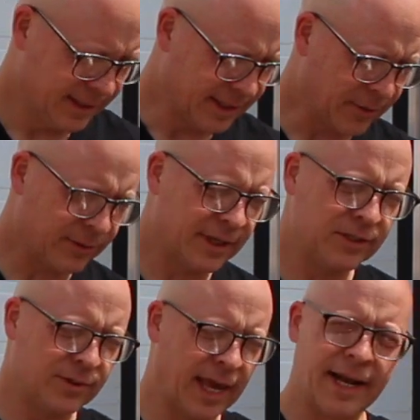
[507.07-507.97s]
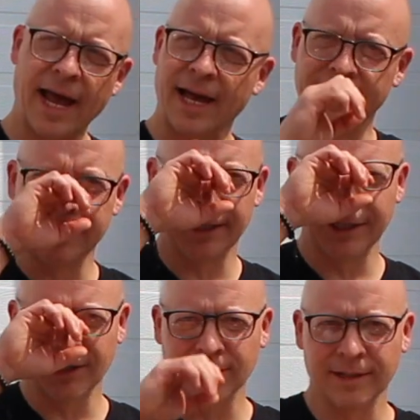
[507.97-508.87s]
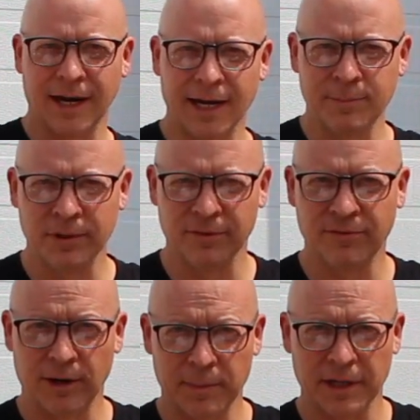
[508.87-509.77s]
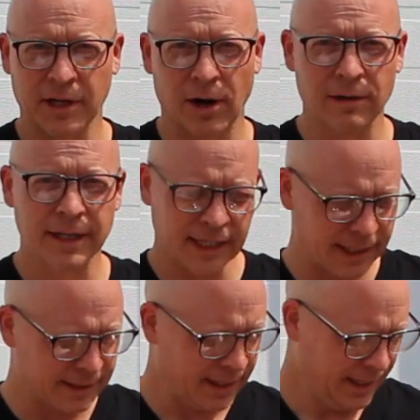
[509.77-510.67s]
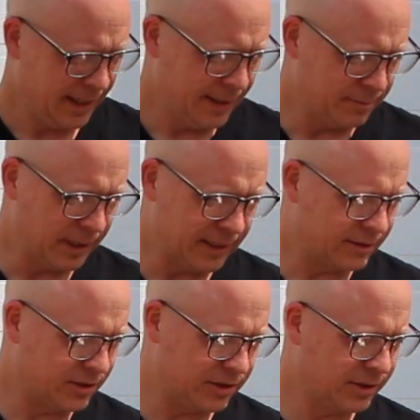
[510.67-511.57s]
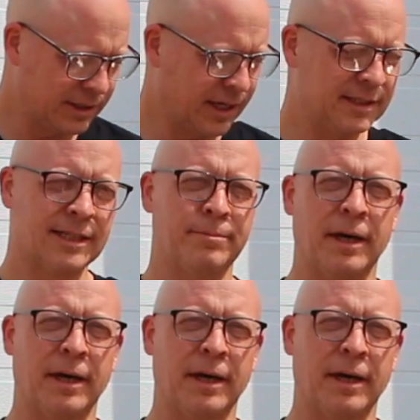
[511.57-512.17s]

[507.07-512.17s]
Another thing you can add in here, I put a fair bit of garlic in, but you could dice up